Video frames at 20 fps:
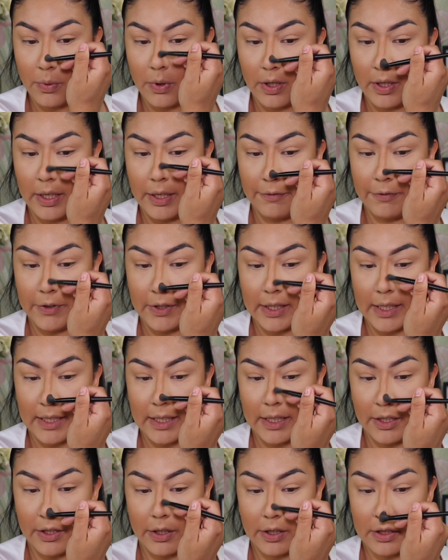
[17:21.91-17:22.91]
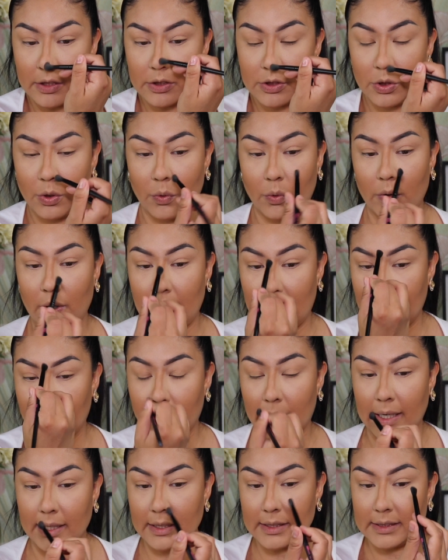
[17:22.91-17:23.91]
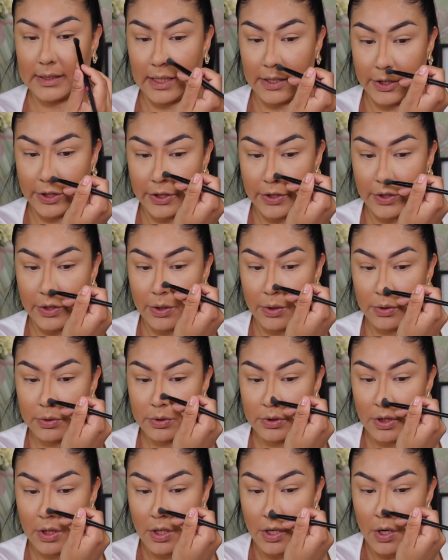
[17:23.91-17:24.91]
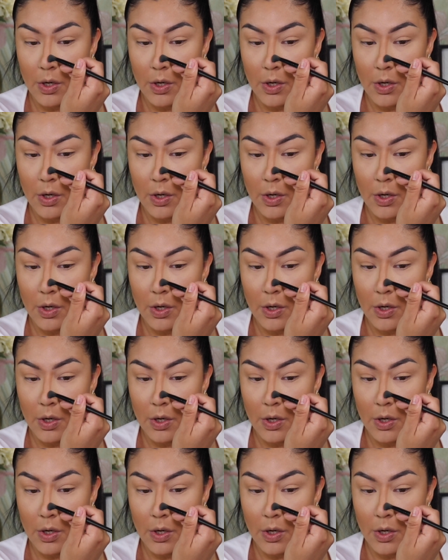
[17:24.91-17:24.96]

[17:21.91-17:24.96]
worry if you're getting your contour like right in the center of your nose.